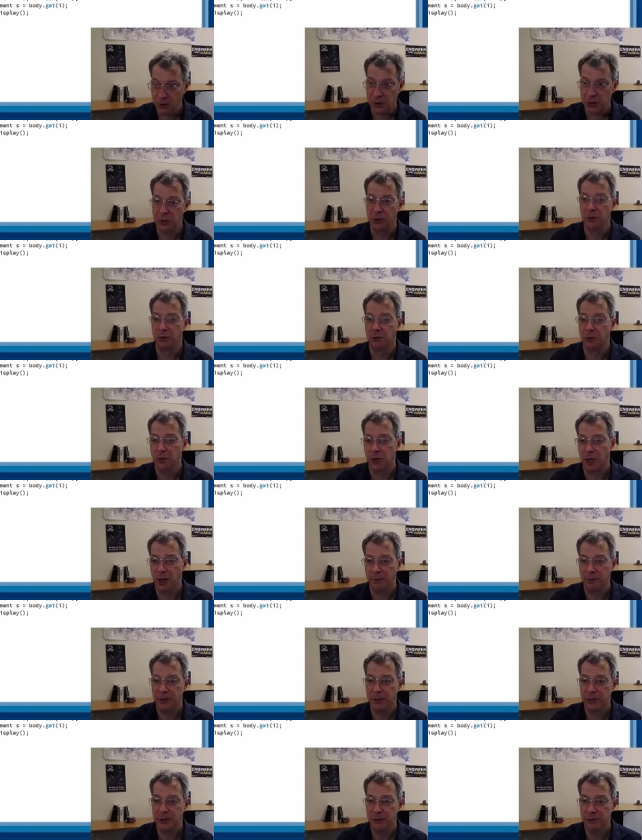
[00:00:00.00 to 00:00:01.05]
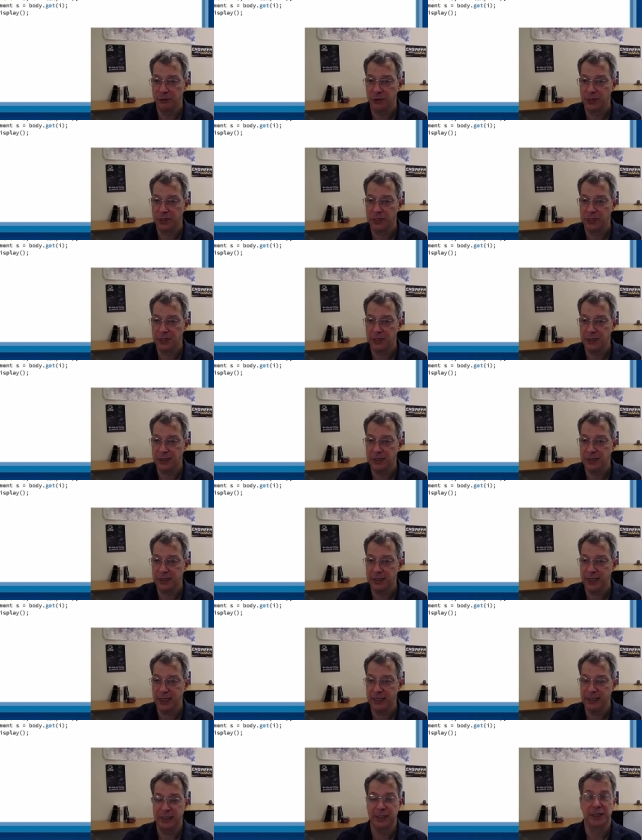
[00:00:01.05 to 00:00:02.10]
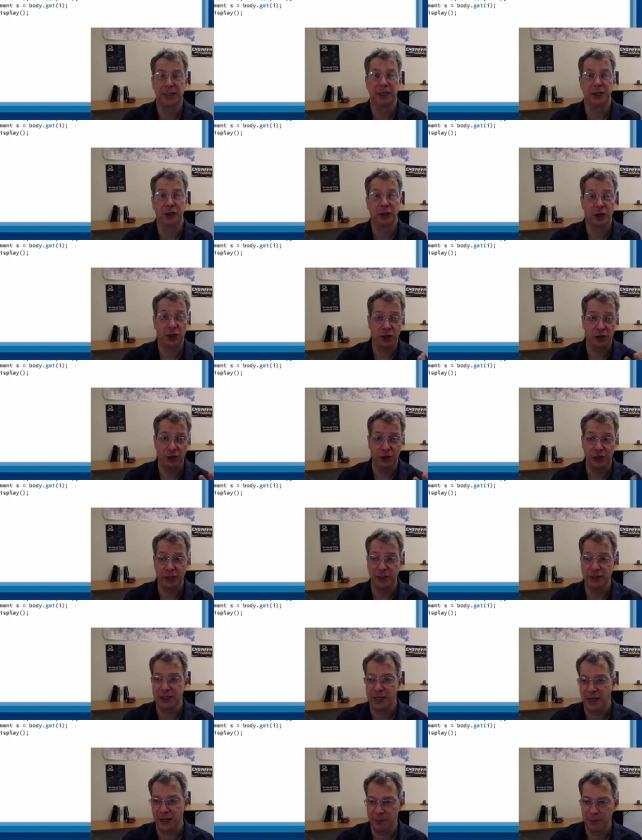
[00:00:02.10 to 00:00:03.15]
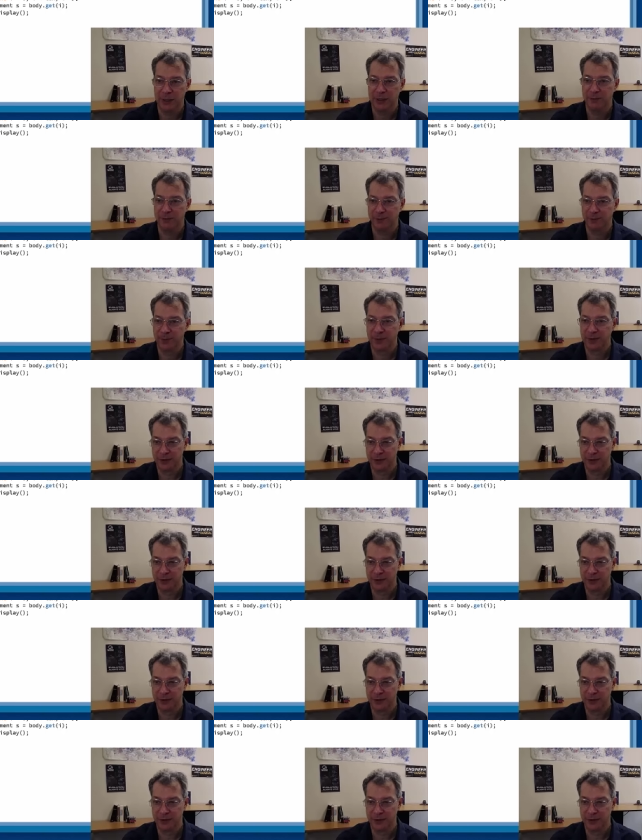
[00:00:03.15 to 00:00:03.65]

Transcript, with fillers: So I'm going to use C as the current segment.